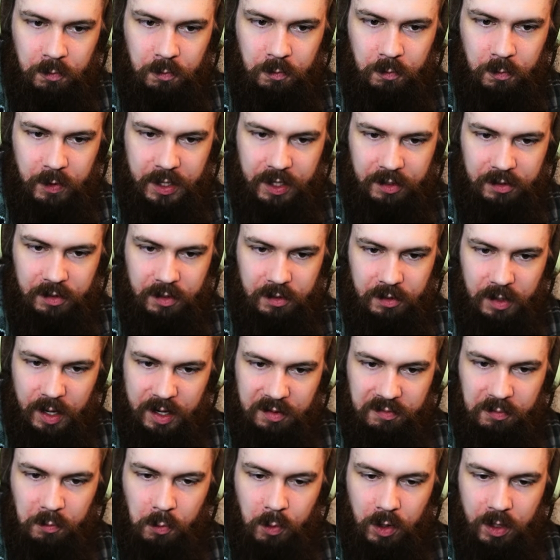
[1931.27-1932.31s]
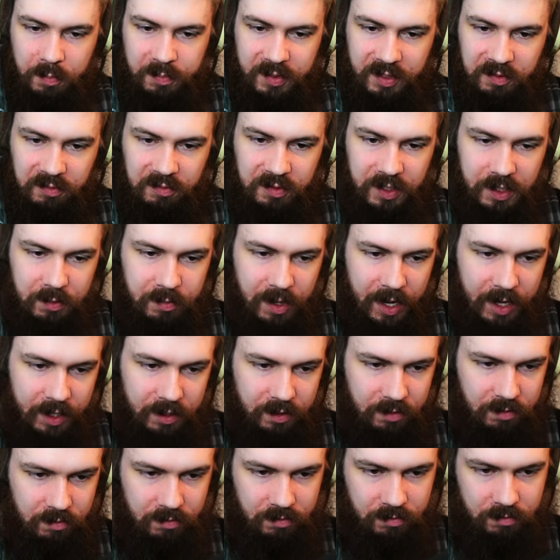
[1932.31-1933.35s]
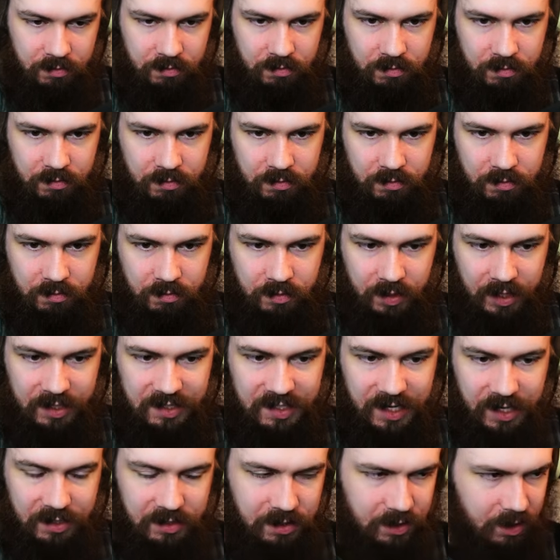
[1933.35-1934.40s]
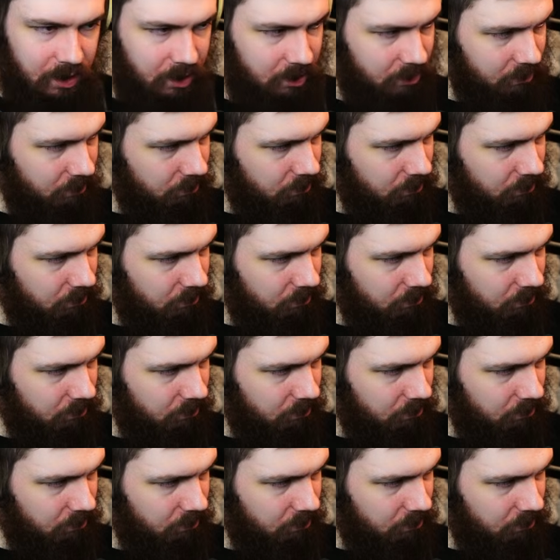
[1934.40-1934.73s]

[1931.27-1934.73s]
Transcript: with a lot of warp and feedback and density.